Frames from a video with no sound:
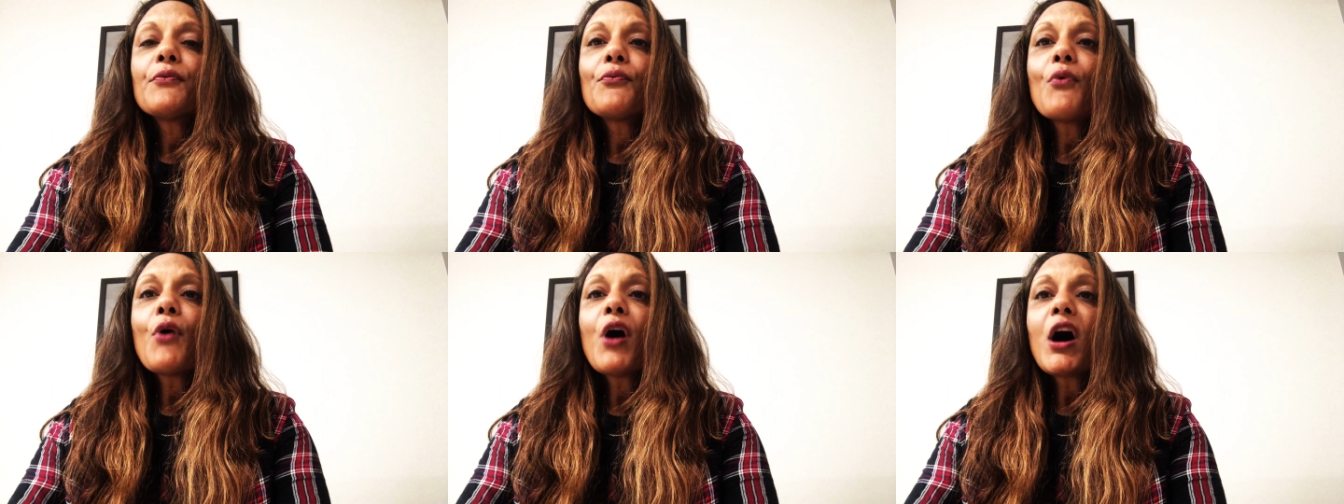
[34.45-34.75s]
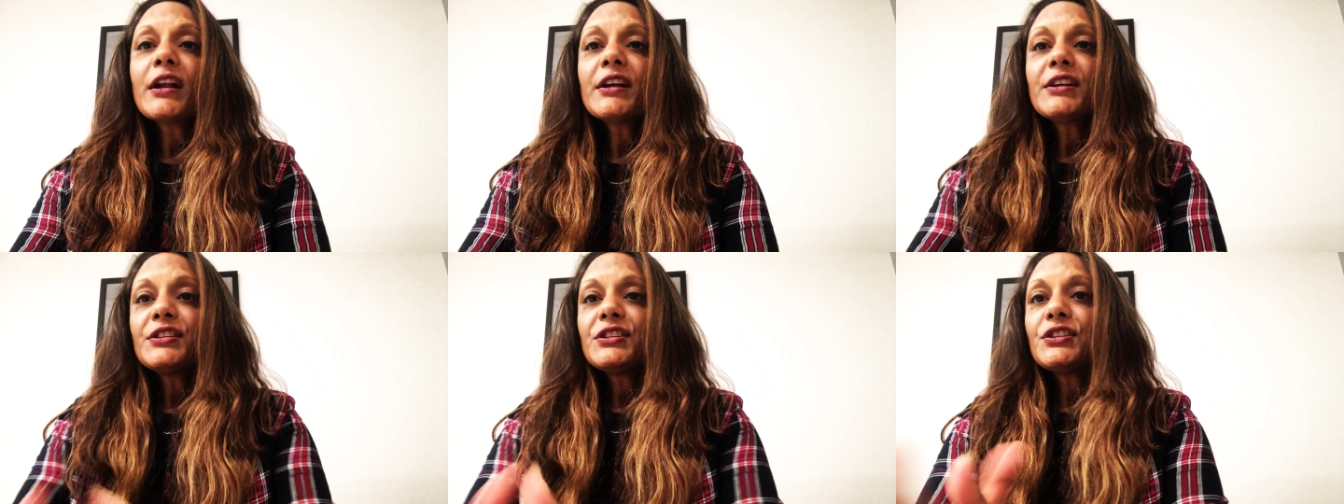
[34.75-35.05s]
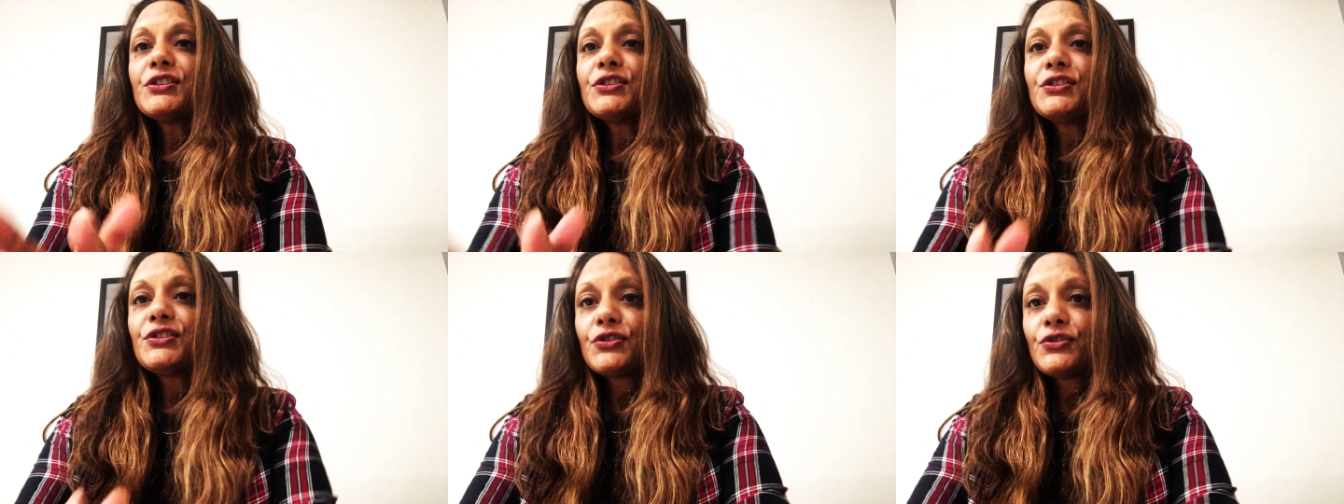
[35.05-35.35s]
wanted to
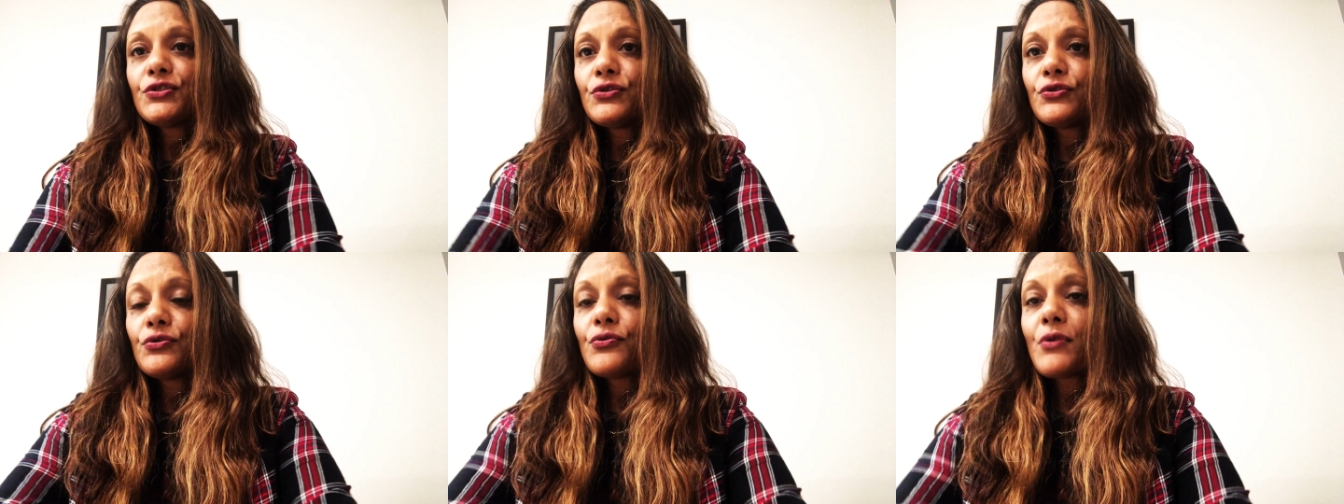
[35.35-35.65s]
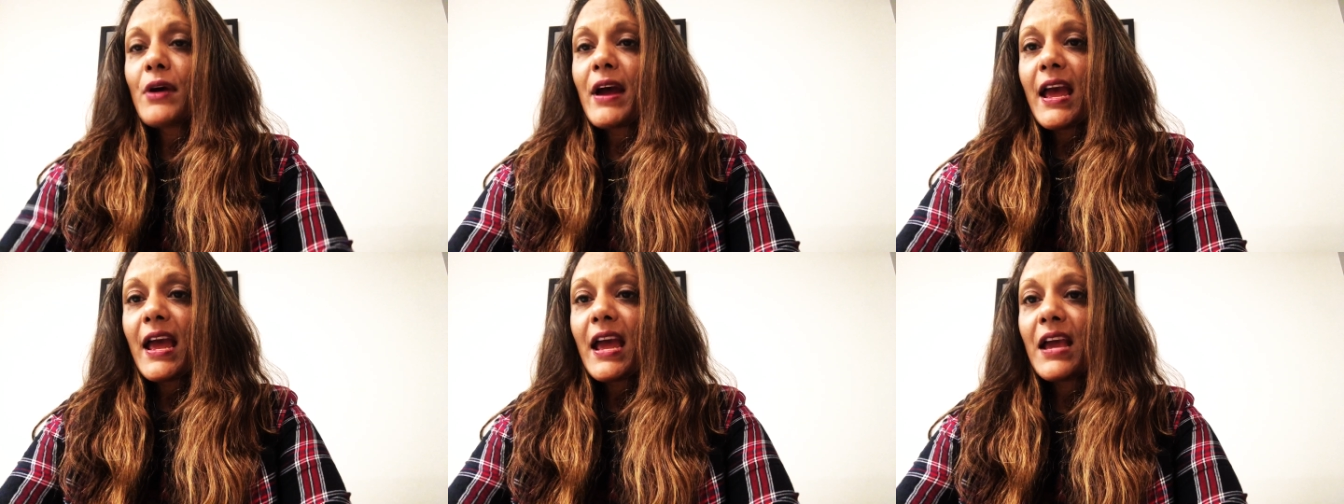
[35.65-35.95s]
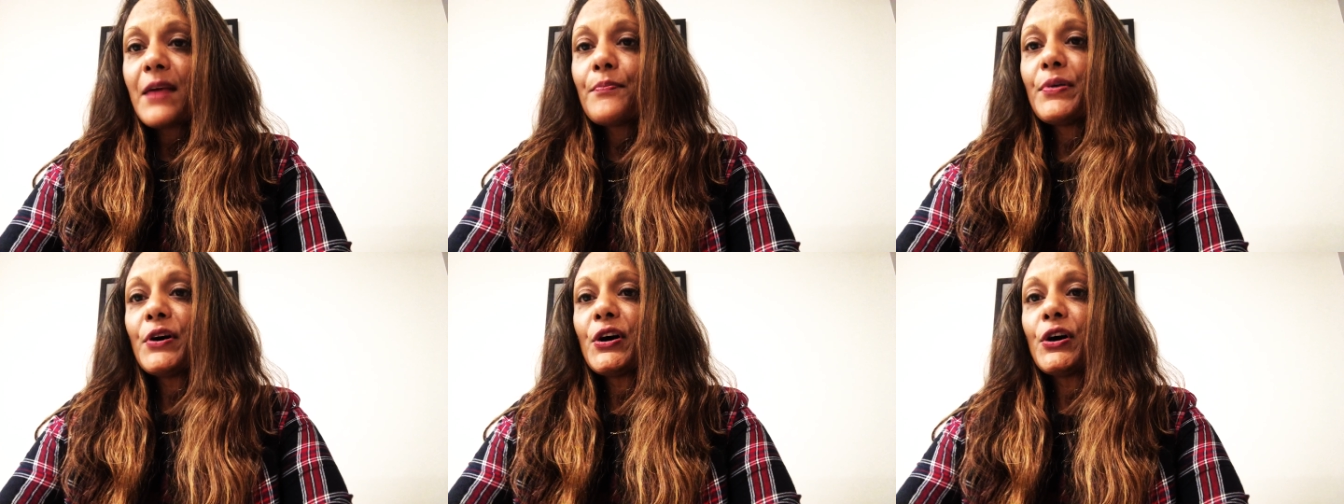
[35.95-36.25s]
do
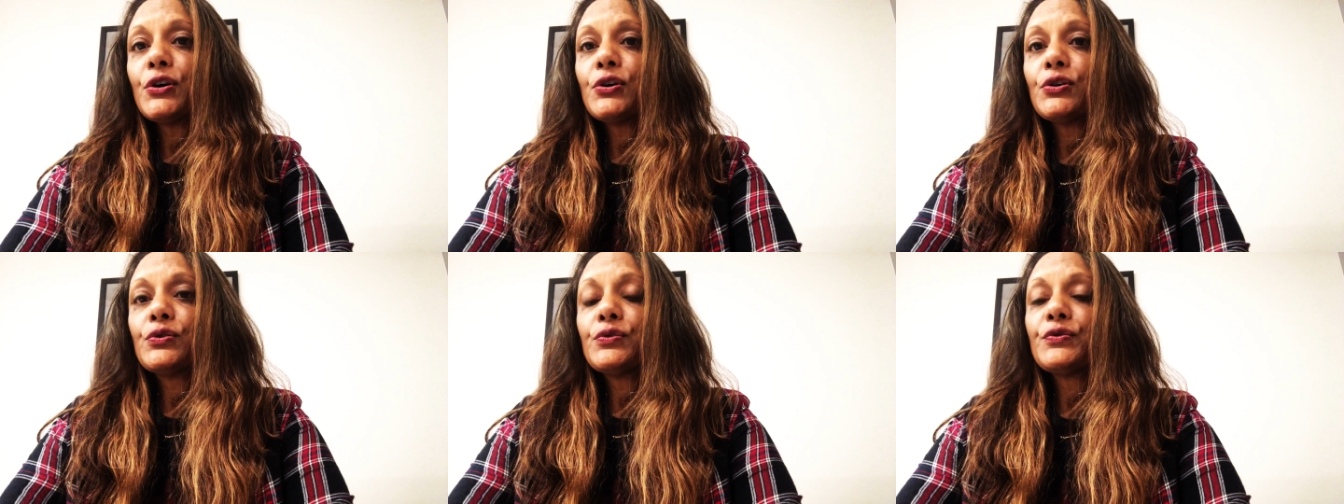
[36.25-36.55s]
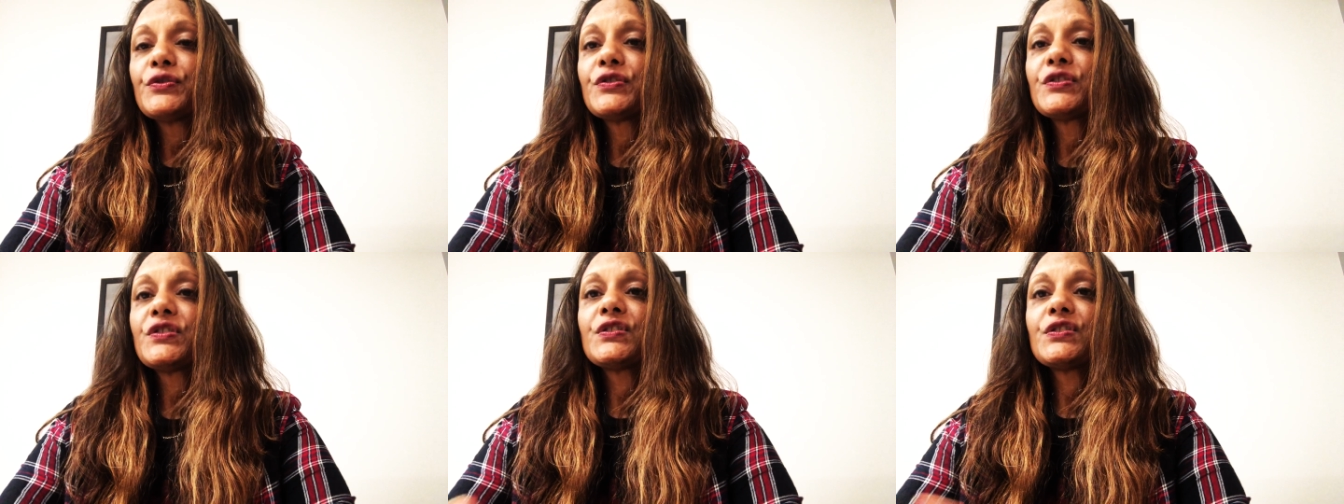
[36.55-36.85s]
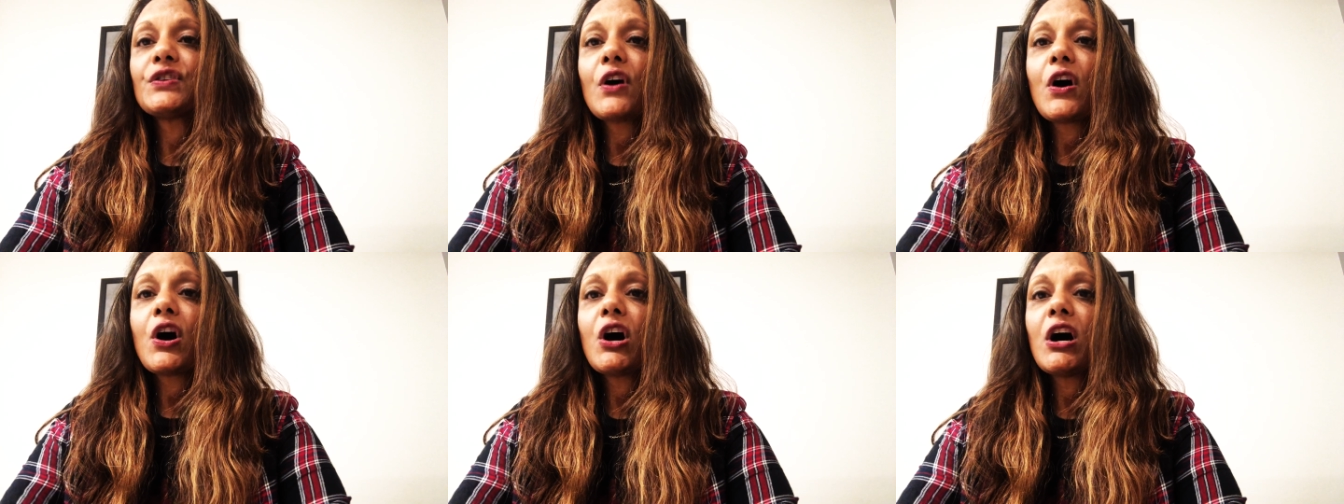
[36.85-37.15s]
a post
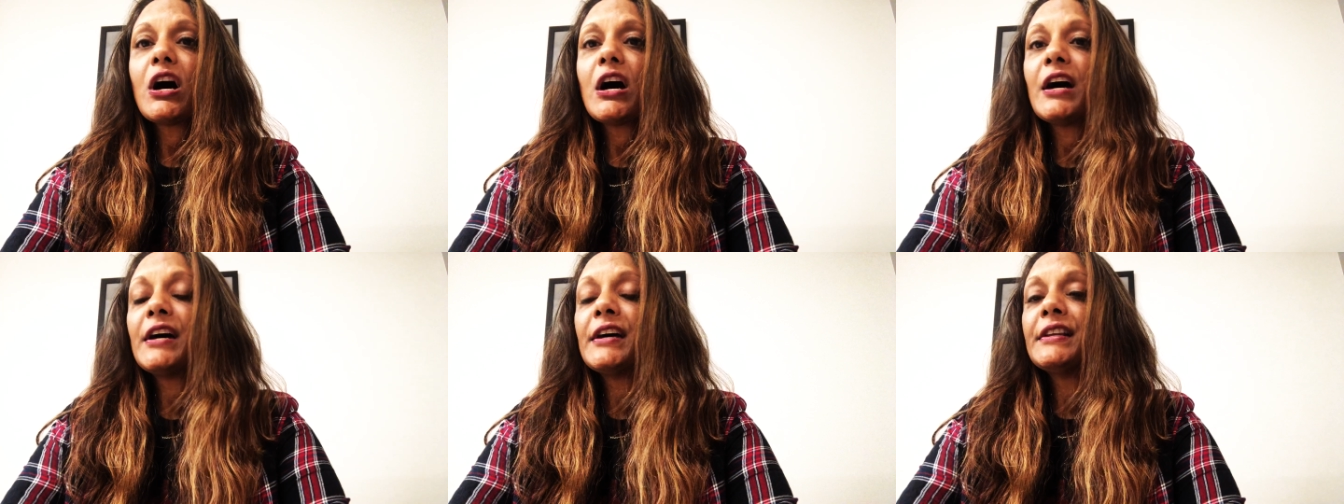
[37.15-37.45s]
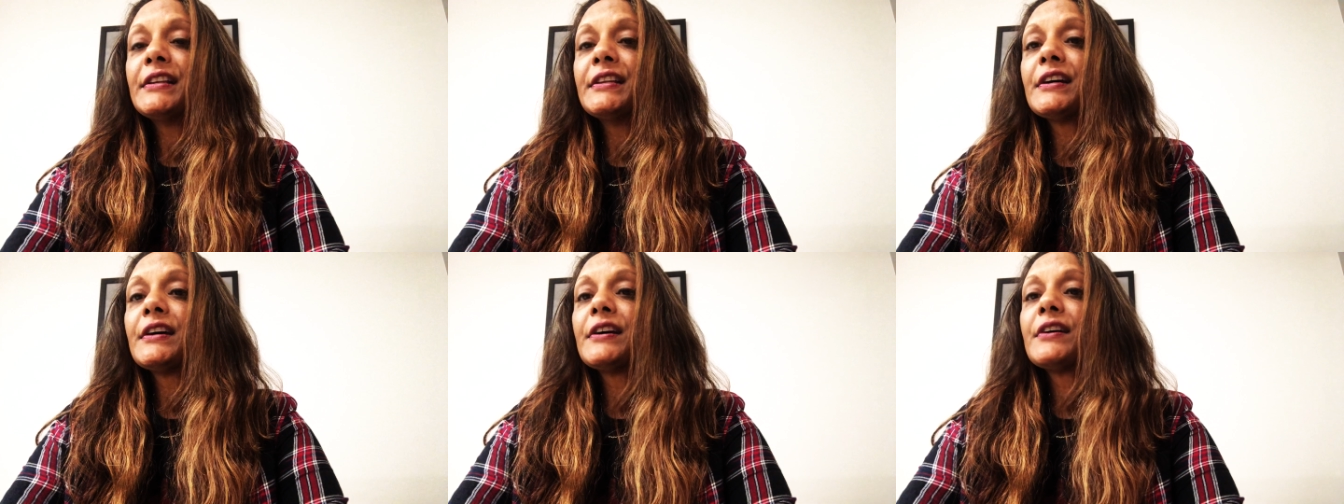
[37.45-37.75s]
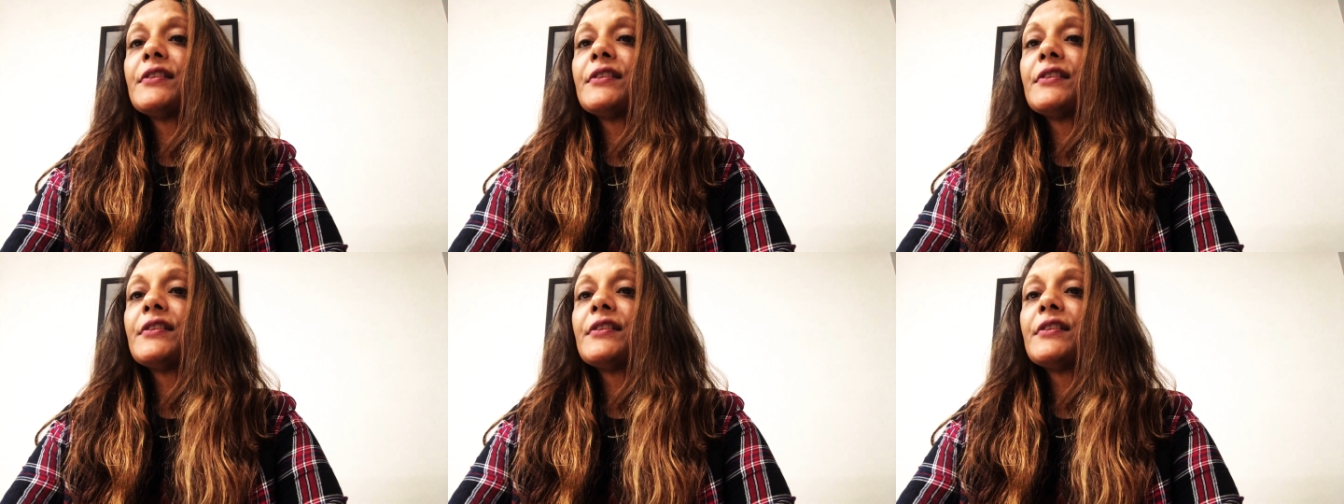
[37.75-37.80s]
on